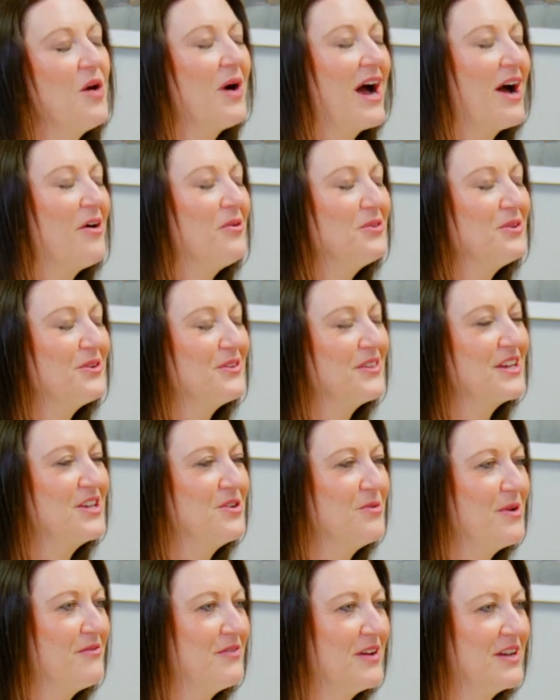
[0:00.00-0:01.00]
Well, how old are they? Do
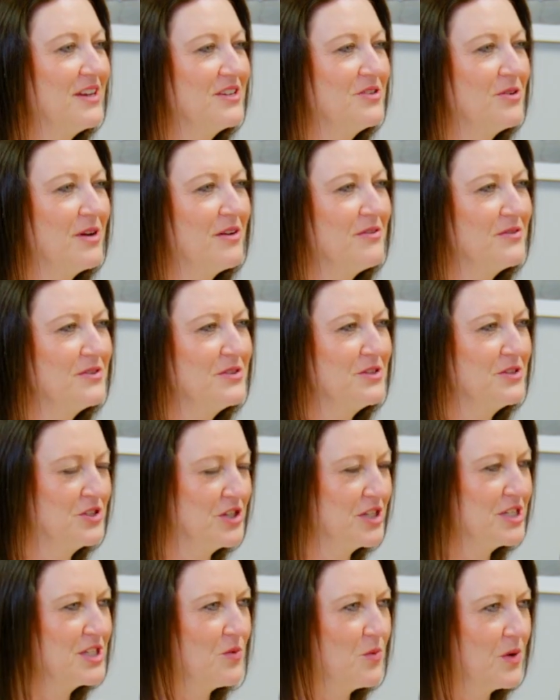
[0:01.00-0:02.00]
you have
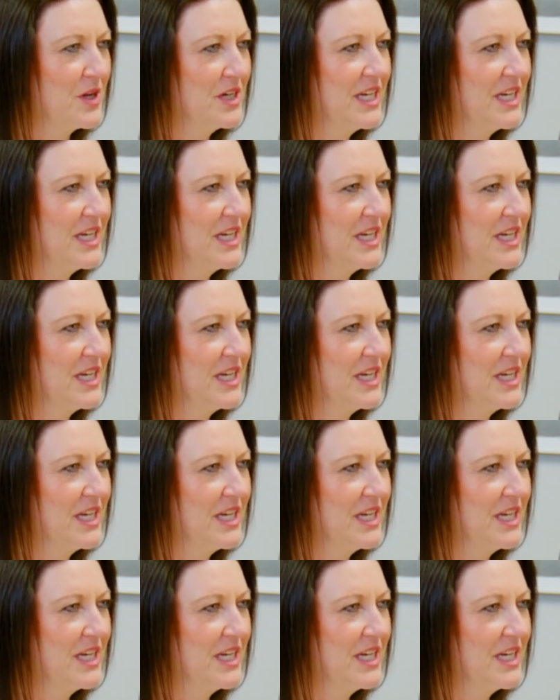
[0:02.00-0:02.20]
just the one